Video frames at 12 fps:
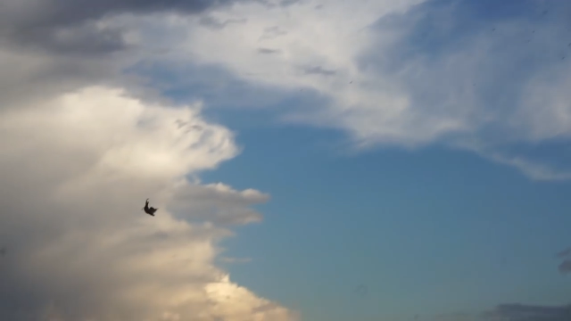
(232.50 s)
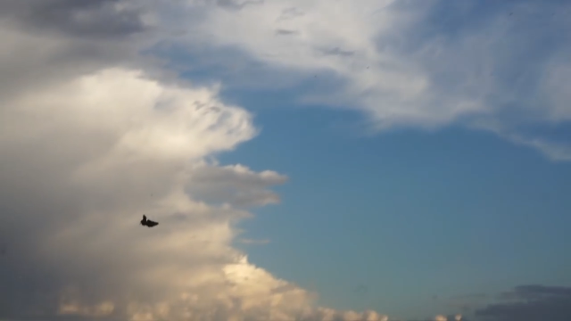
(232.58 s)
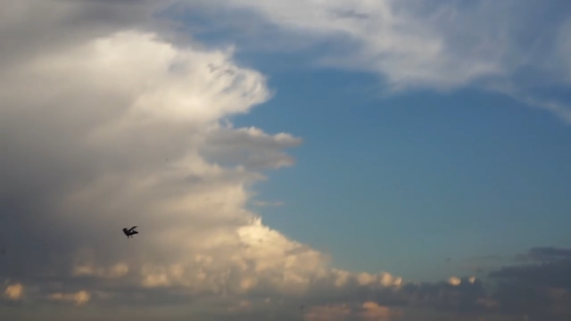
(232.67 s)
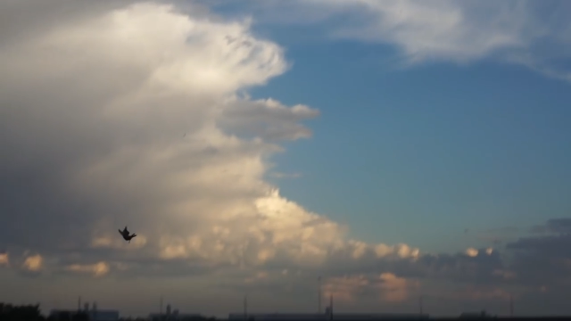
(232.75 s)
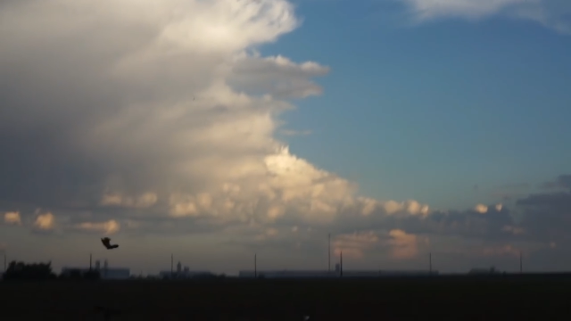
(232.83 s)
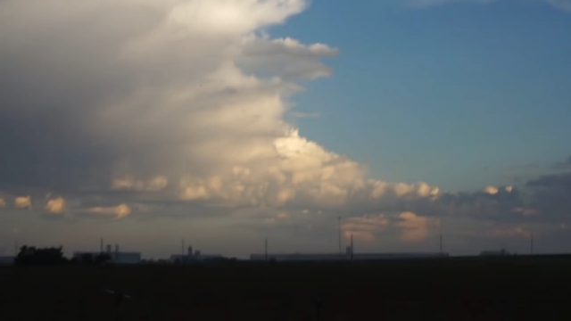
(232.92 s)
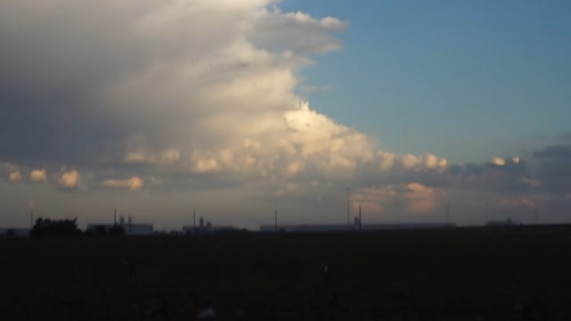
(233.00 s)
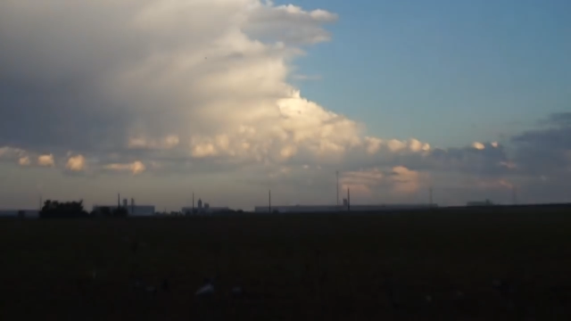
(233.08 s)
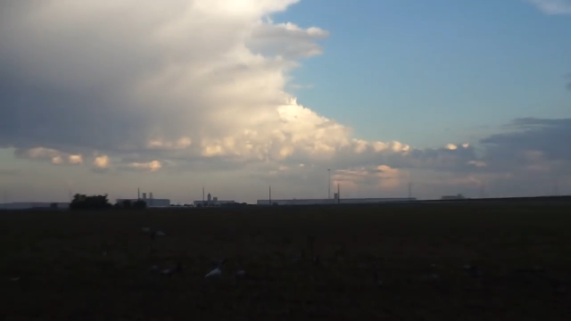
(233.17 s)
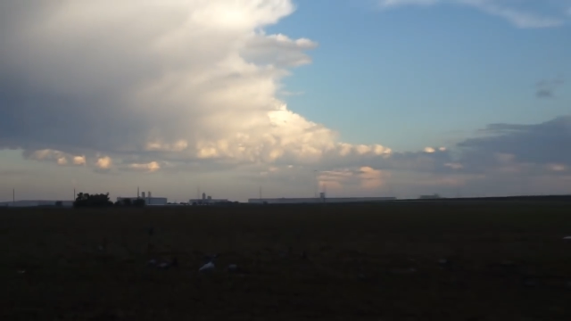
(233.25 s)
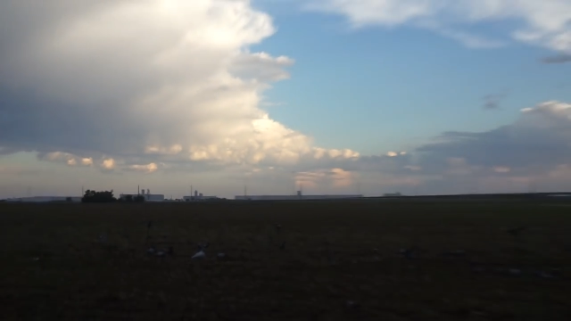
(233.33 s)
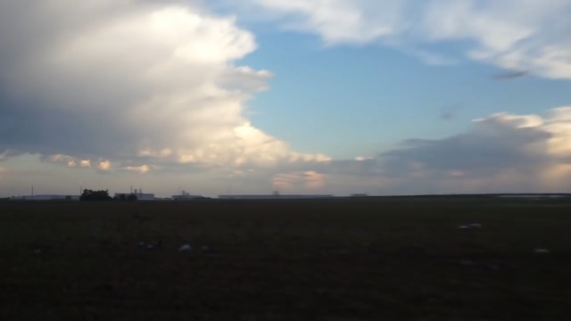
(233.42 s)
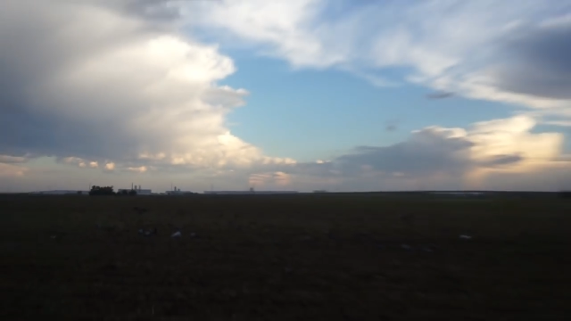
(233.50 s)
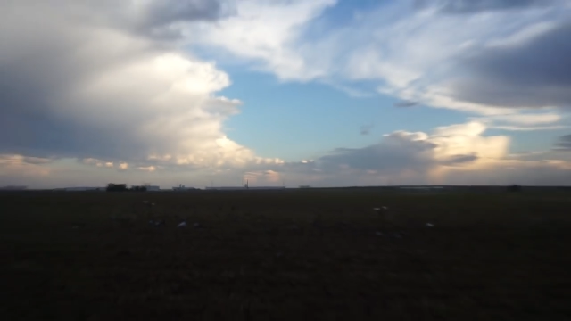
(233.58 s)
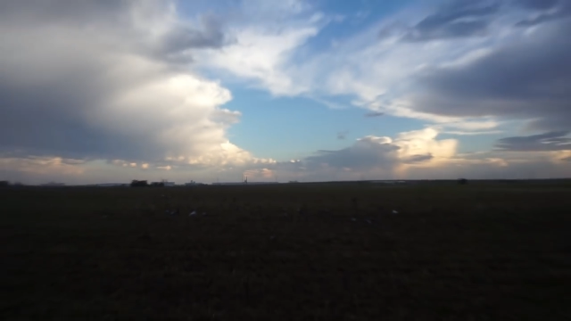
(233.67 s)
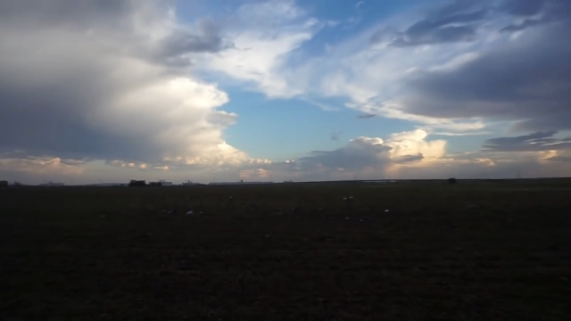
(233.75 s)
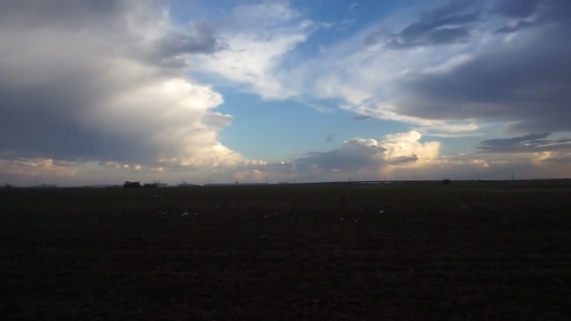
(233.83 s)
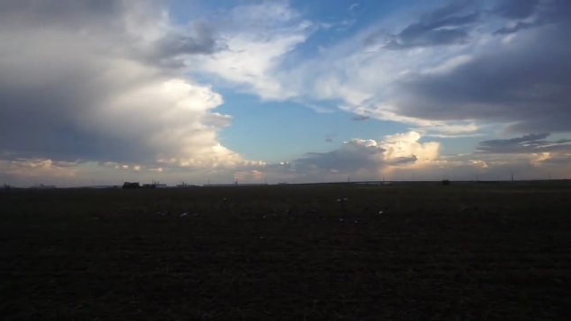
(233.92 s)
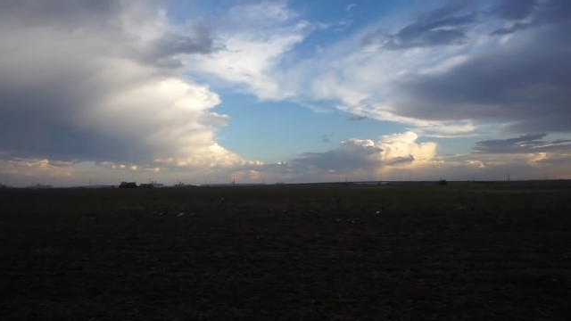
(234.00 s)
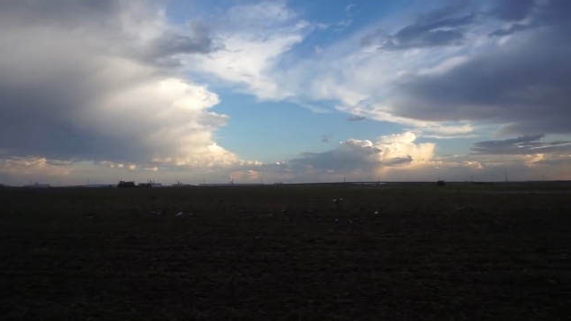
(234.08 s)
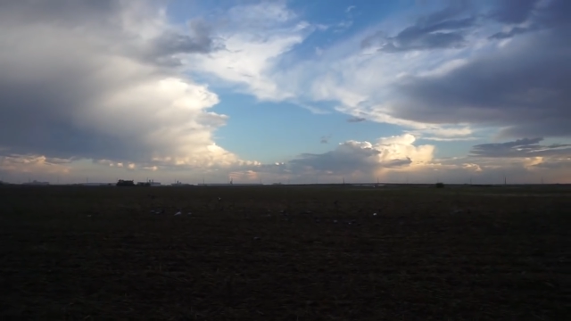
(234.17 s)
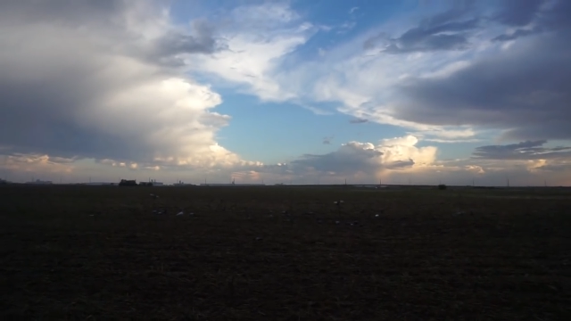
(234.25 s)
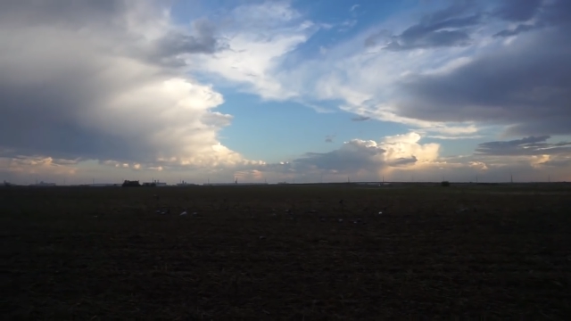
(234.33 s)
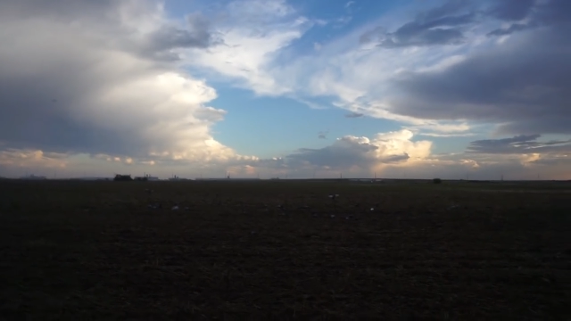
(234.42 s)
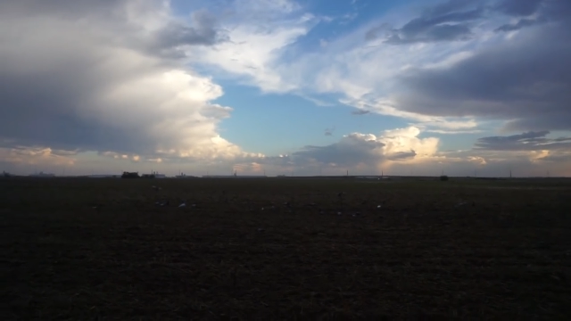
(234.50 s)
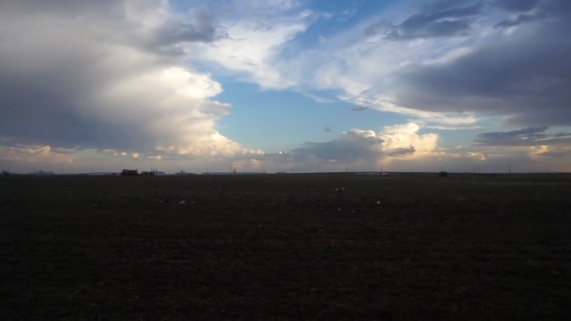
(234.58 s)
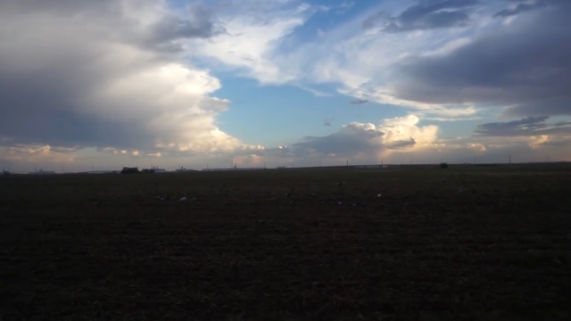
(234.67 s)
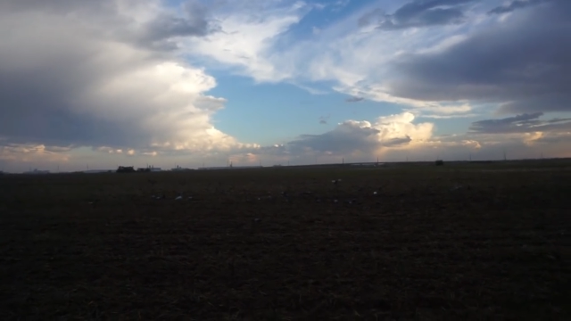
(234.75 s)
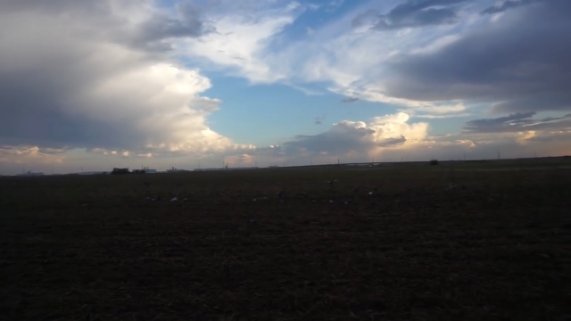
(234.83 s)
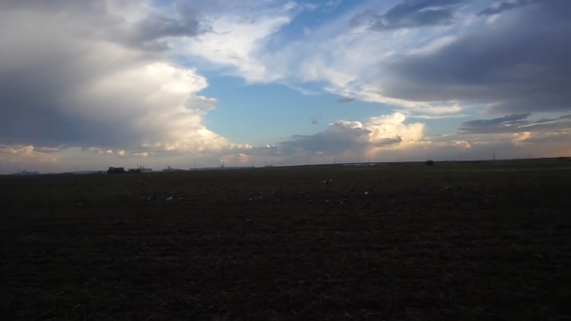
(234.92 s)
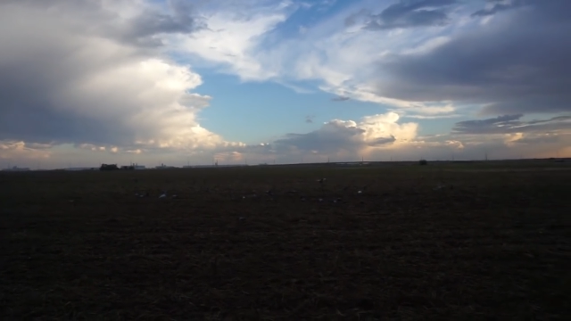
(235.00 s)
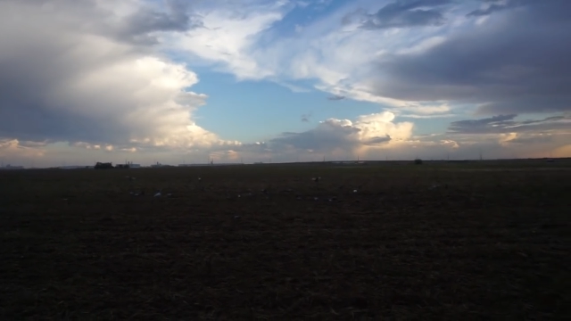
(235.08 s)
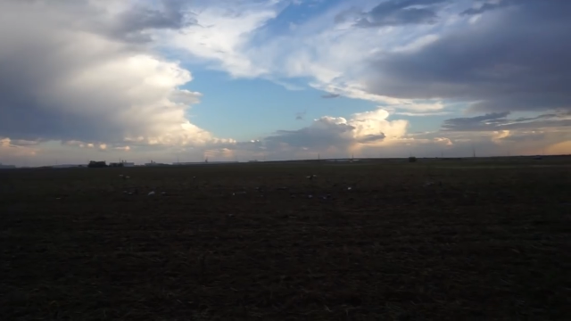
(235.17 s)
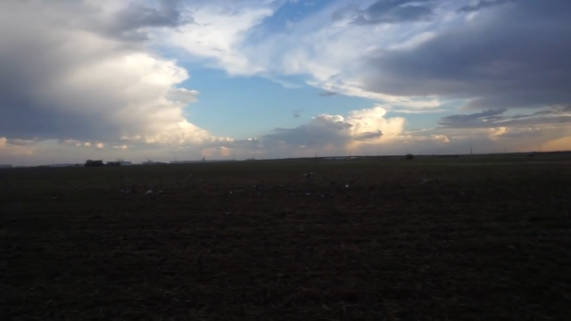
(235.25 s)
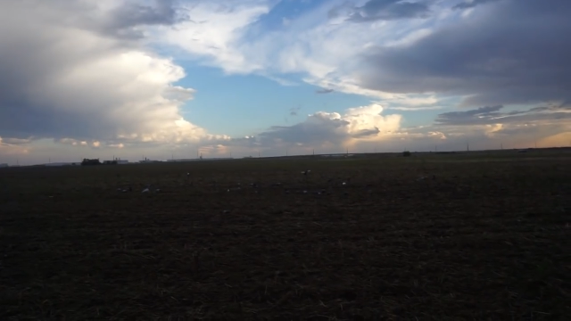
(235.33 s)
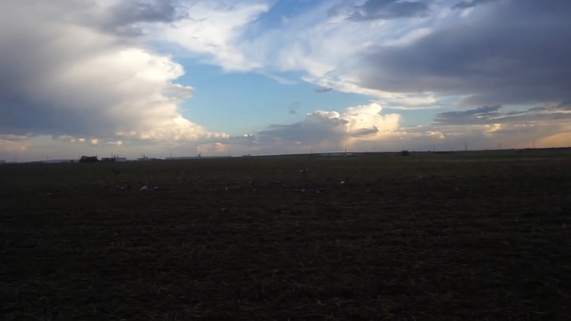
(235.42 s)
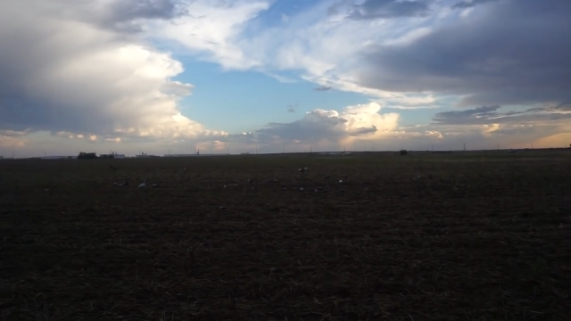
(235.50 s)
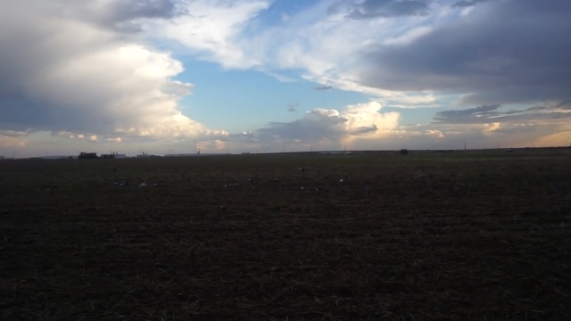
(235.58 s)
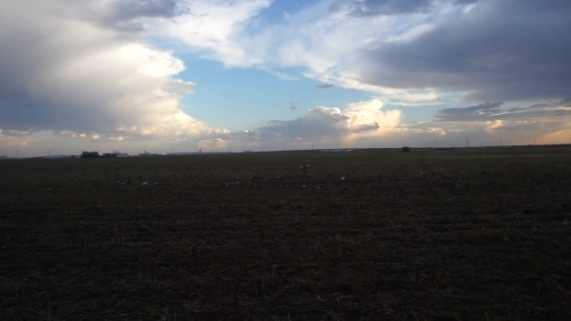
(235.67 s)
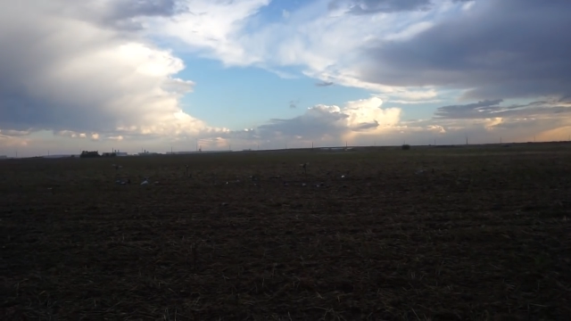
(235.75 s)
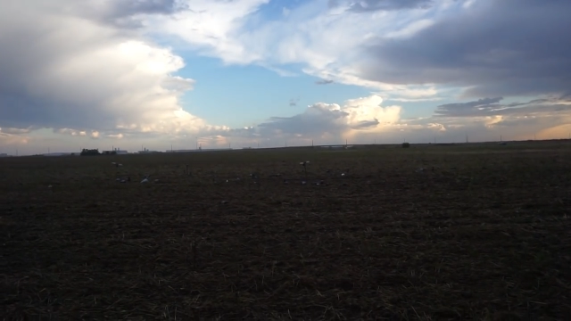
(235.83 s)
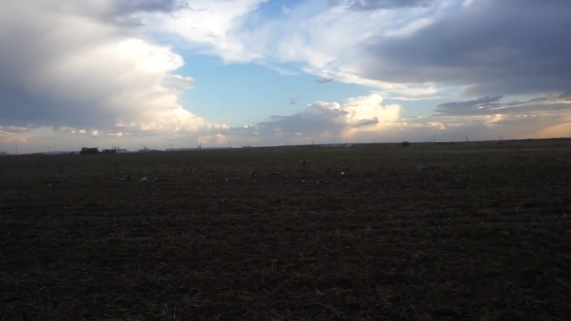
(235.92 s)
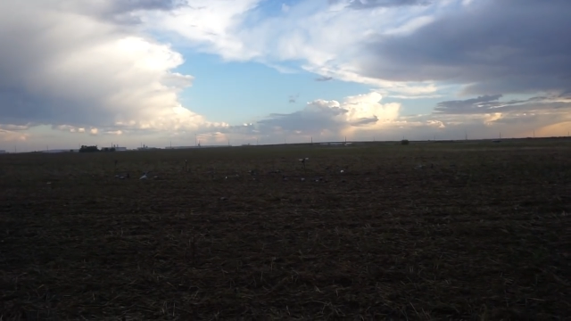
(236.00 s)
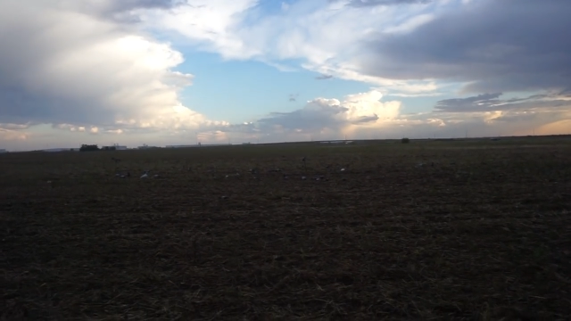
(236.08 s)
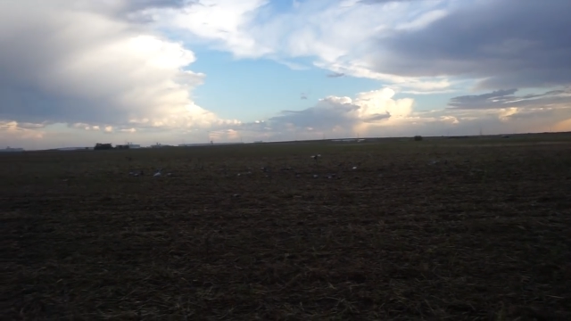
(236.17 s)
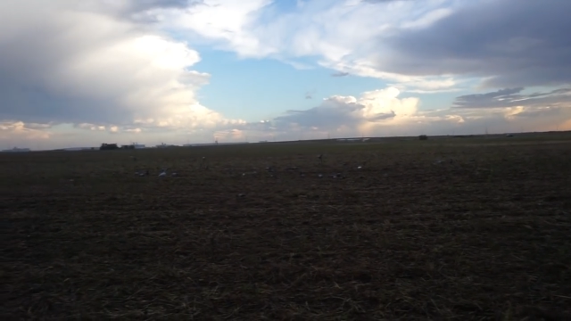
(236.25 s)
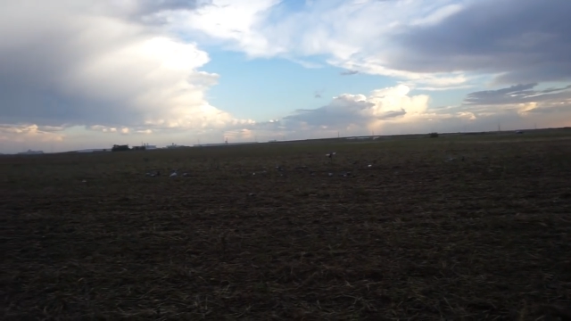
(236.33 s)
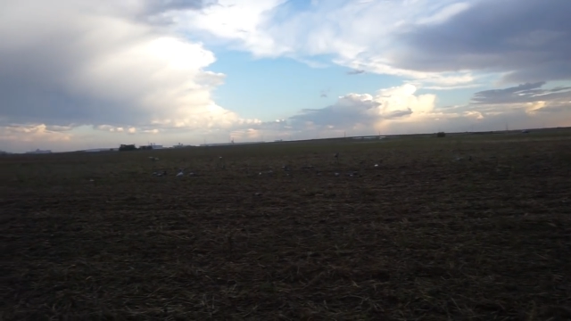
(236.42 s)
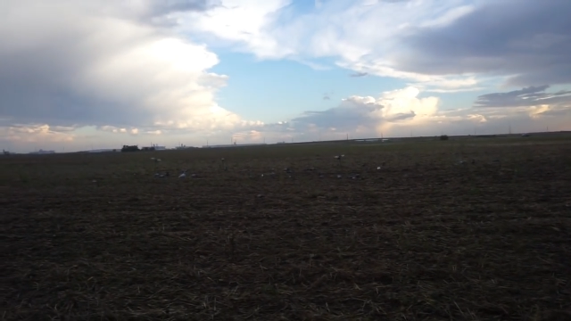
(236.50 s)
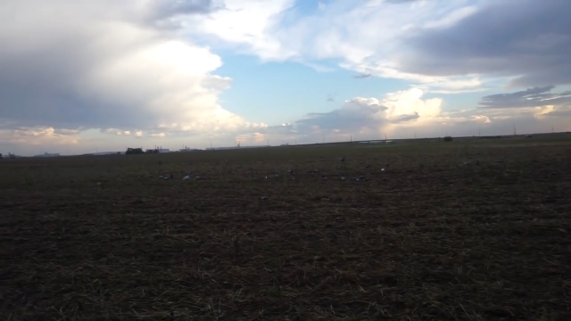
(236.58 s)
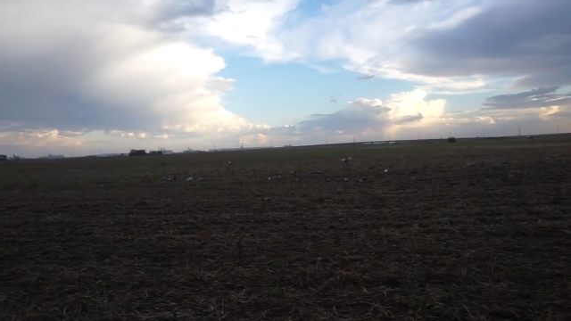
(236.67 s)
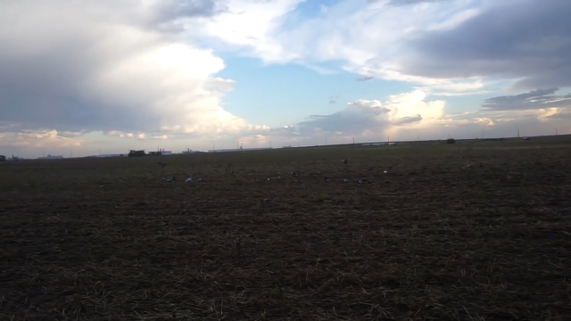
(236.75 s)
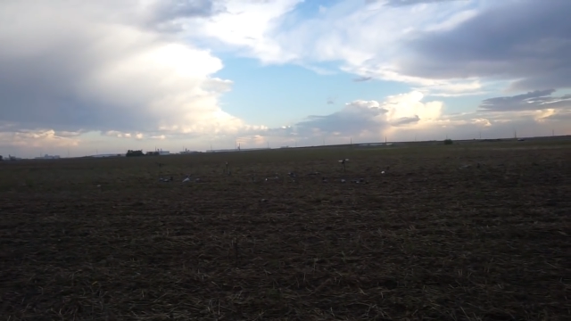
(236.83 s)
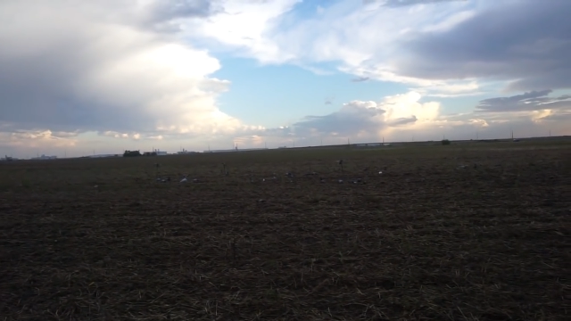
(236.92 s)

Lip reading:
No face is visible, so there are no lips to read.